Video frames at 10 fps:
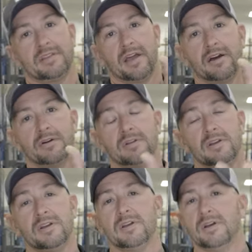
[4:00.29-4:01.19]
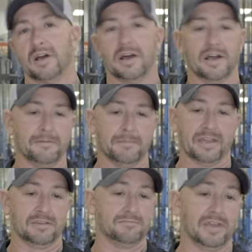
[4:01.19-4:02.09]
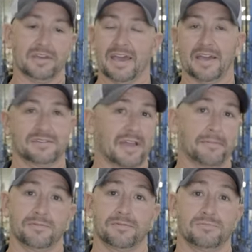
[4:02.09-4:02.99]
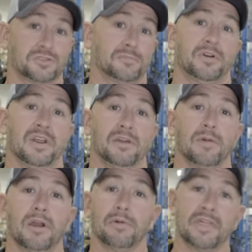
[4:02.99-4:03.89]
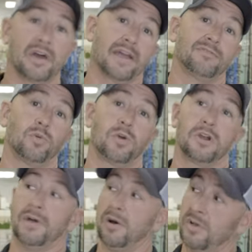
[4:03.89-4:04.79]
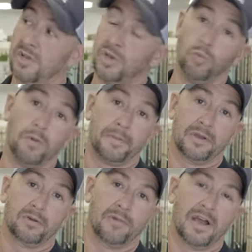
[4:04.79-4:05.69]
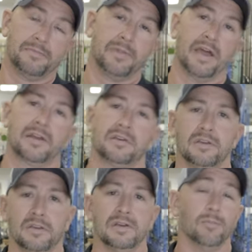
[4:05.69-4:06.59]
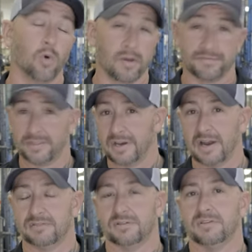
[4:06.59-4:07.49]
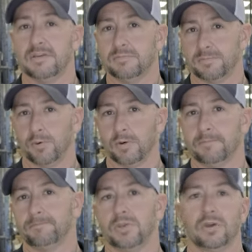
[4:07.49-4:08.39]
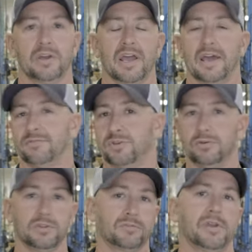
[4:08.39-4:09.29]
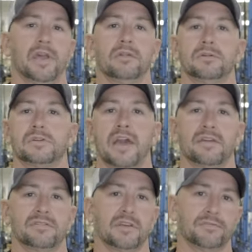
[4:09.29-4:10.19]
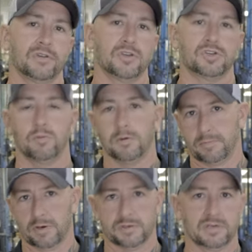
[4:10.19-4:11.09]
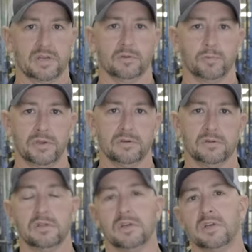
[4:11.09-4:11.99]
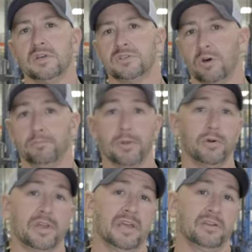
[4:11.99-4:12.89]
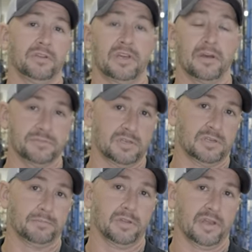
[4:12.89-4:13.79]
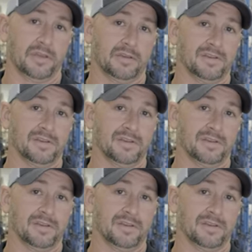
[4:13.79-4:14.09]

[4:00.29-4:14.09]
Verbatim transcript: down. Um, I can make a cast happen from just about anywhere without having to worry about whipping a rod back. More often than not, it's a team sport. You're going to have two to three anglers casting a fish, one person on the wheel, so boat handling comes into play.